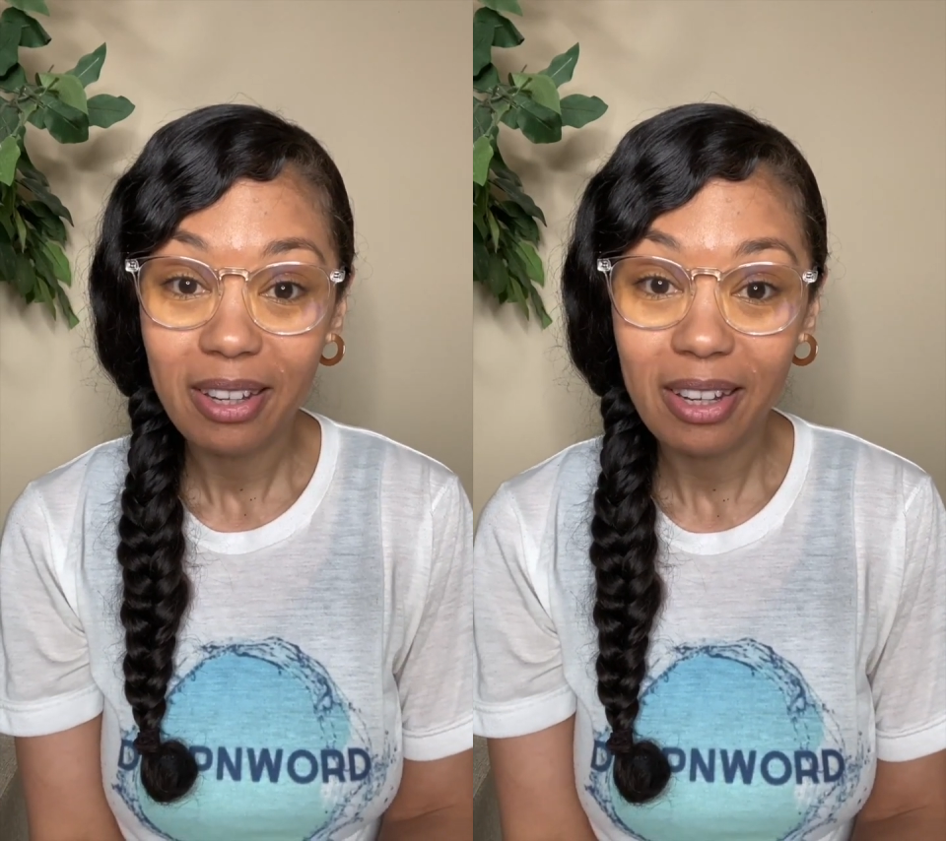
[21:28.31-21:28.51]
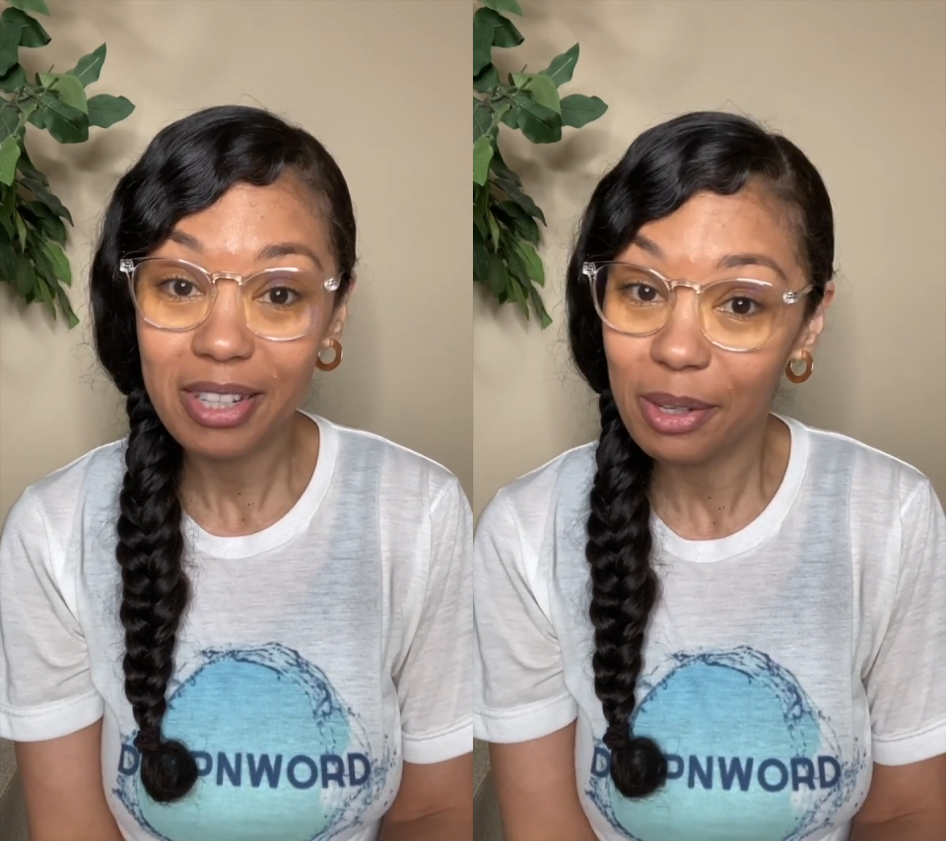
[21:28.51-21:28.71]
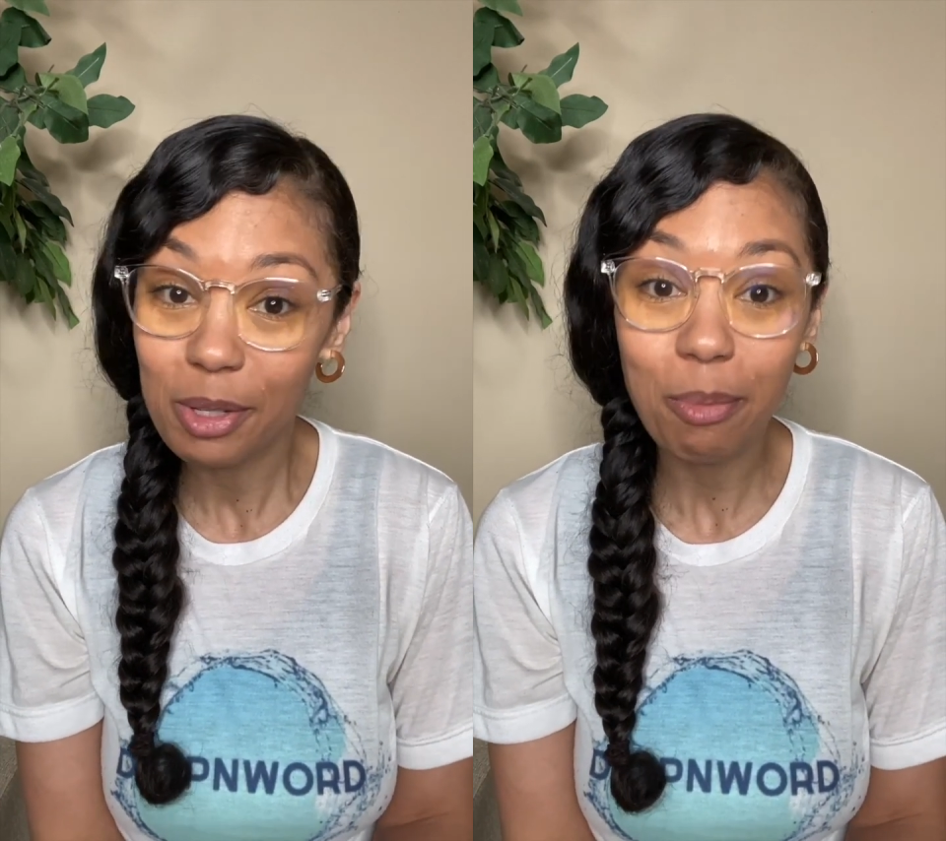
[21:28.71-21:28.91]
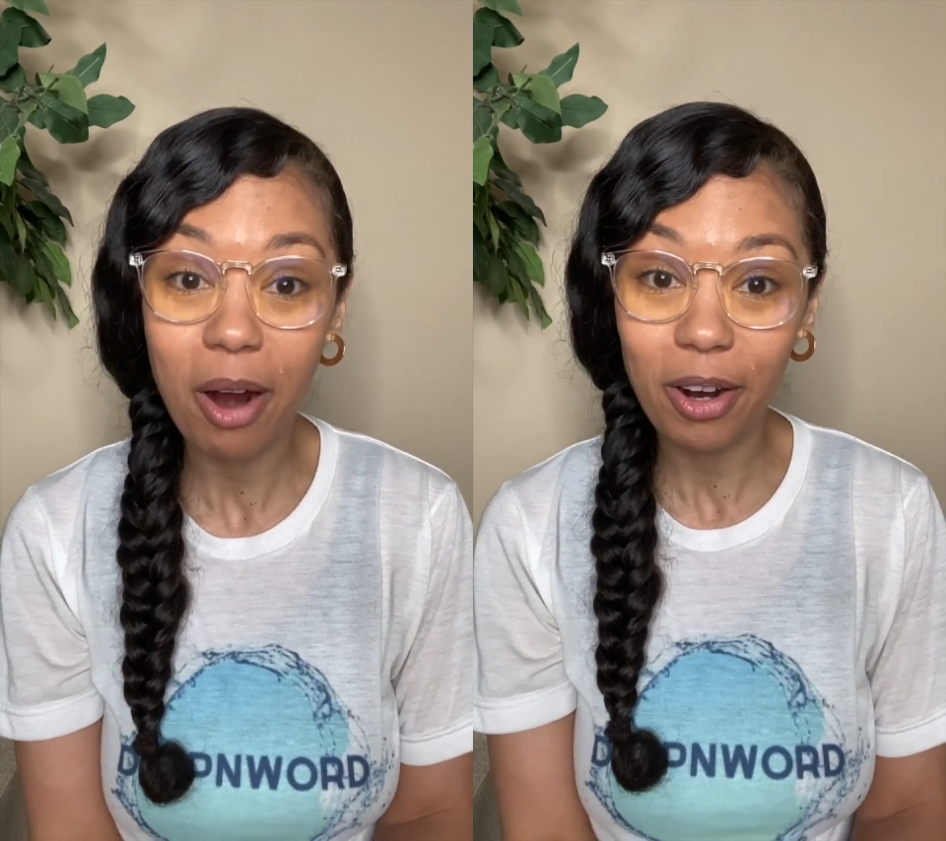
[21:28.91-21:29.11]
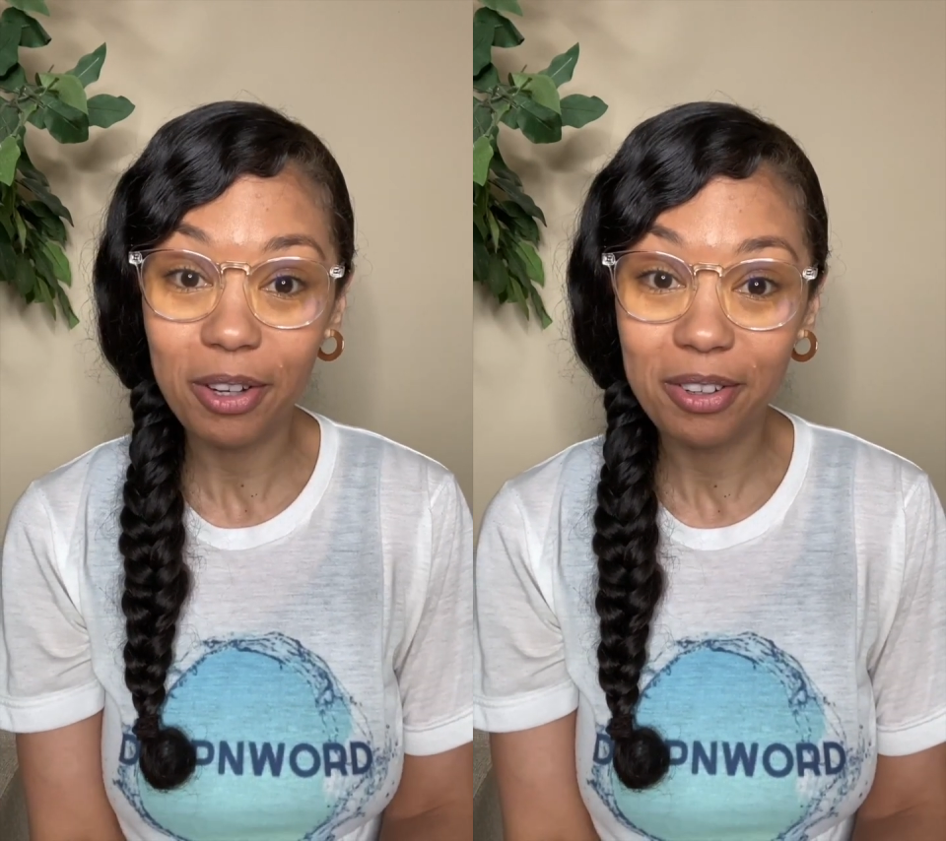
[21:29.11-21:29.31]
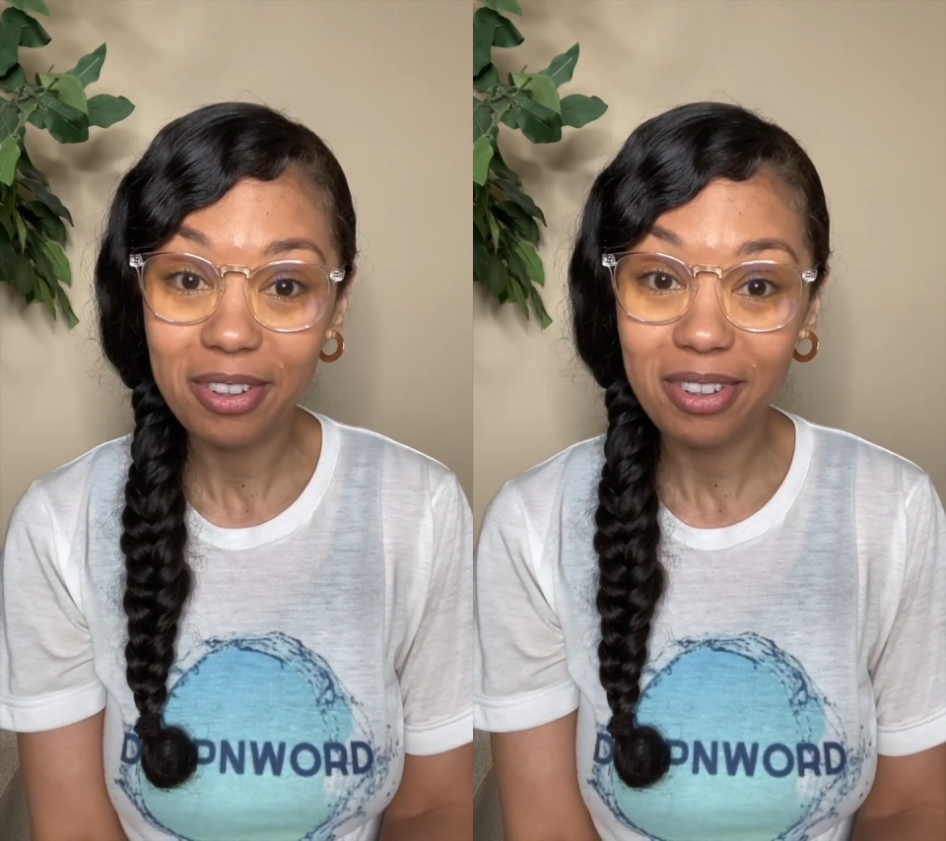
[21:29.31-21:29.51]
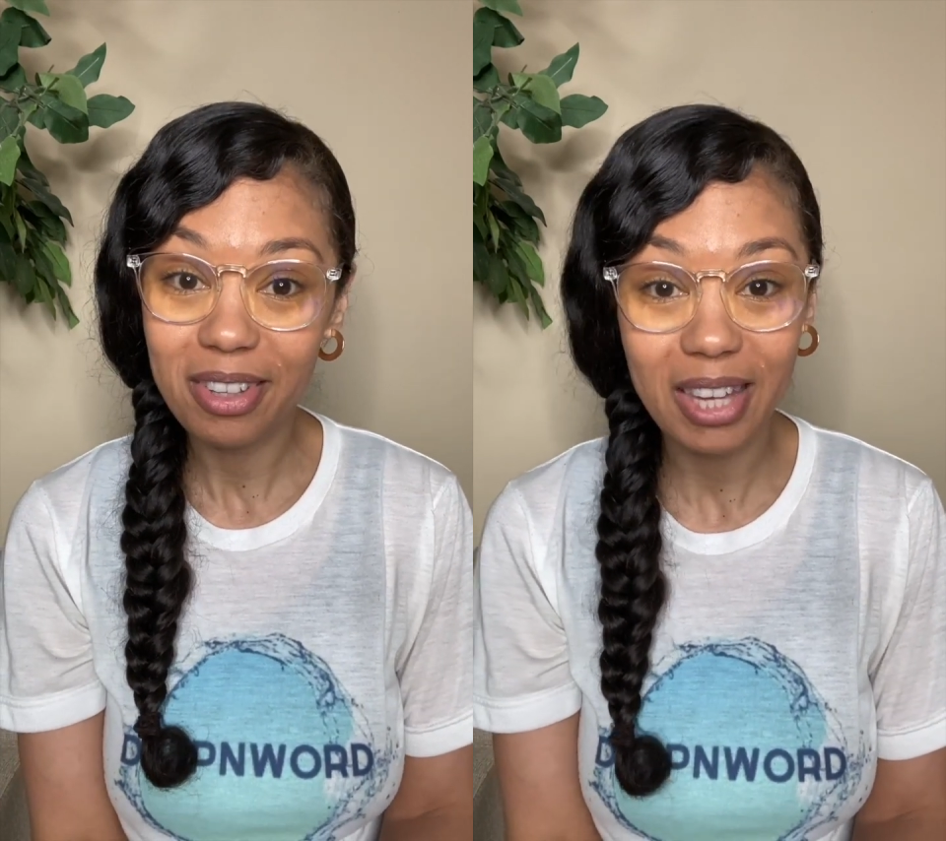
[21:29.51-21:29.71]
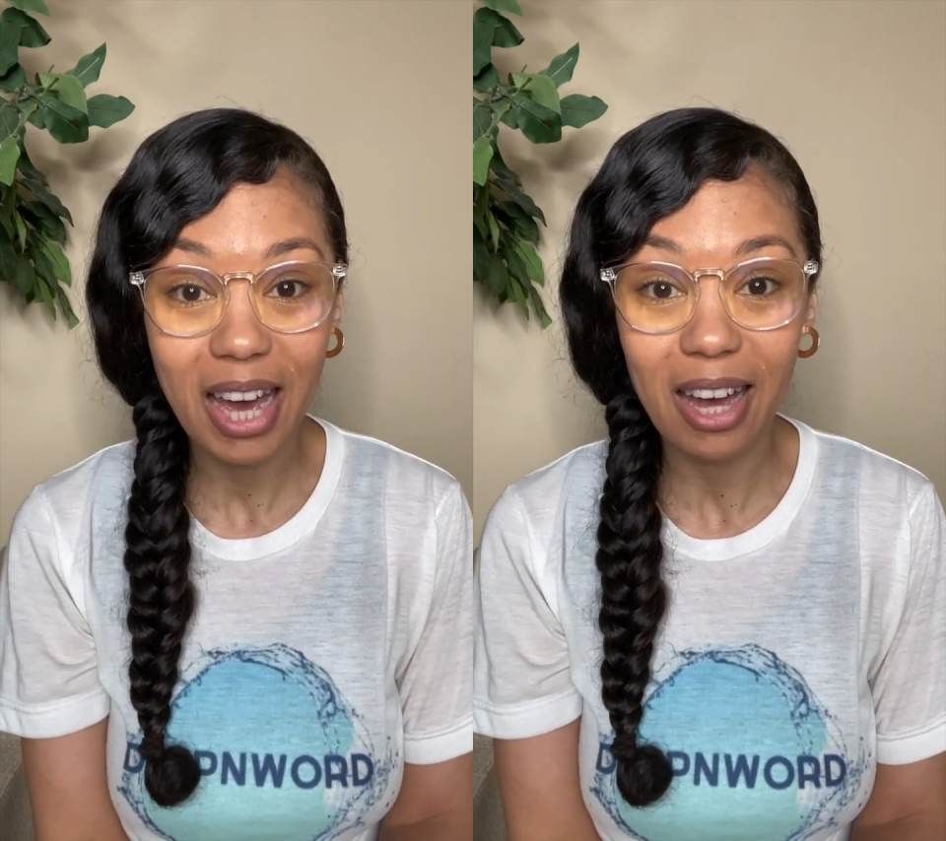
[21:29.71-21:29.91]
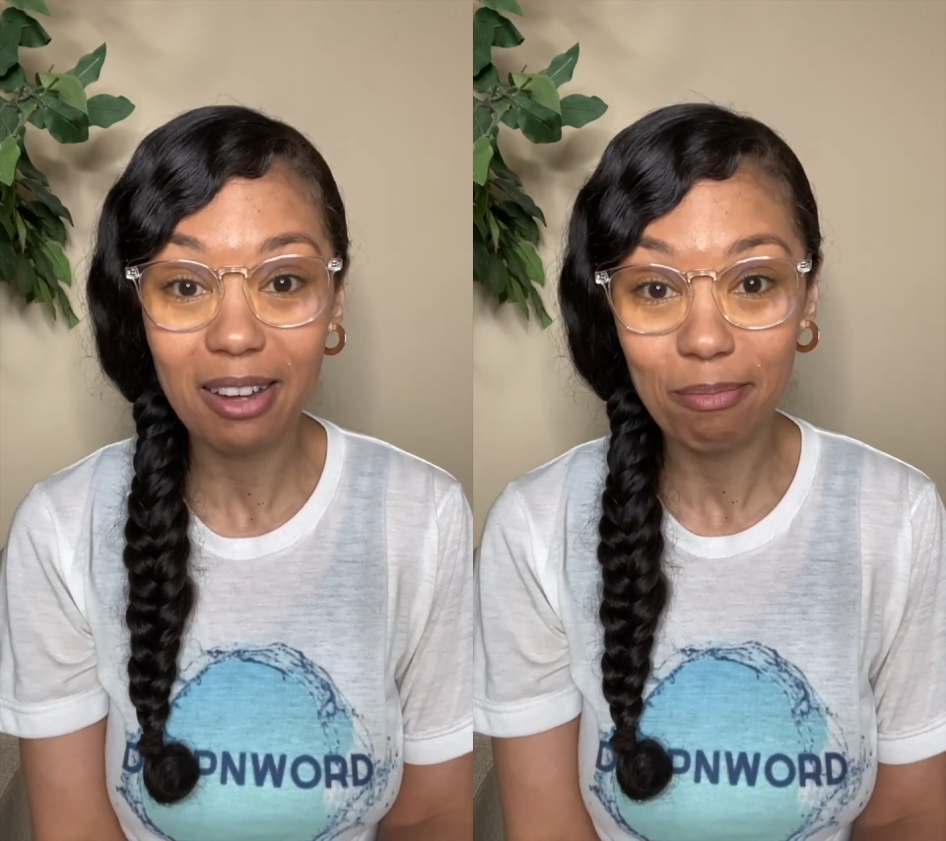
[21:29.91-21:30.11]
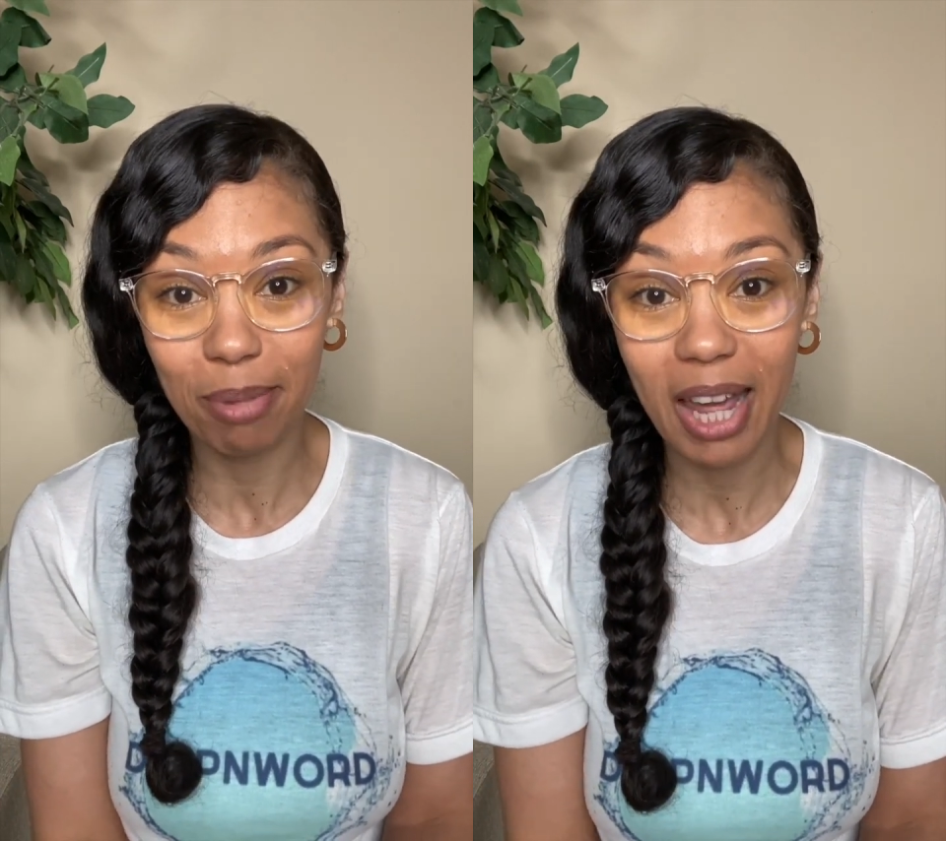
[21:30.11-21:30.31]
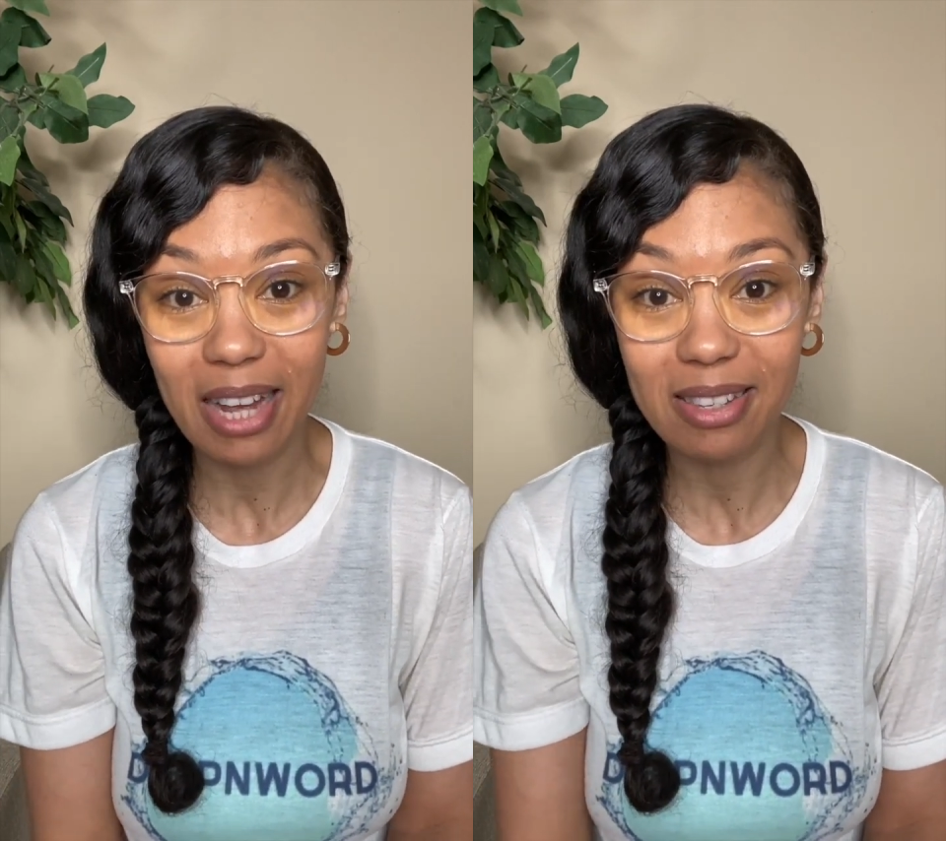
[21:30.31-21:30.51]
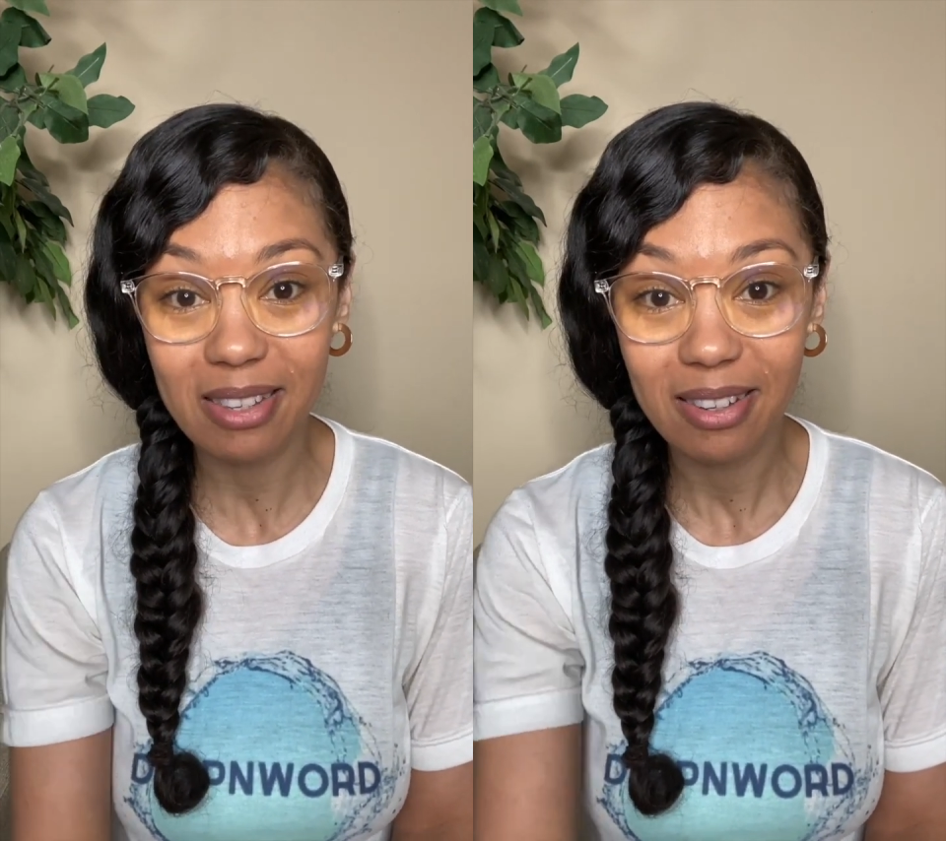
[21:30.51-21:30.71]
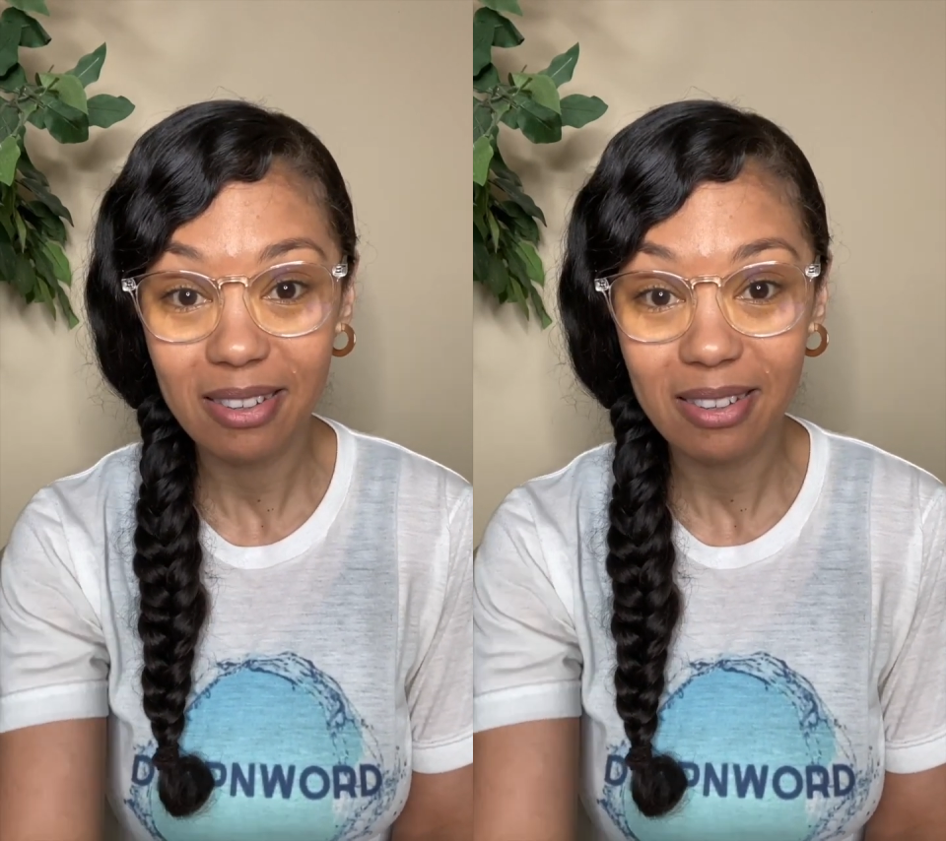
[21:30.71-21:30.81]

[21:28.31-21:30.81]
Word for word: Until tomorrow, Yah bless.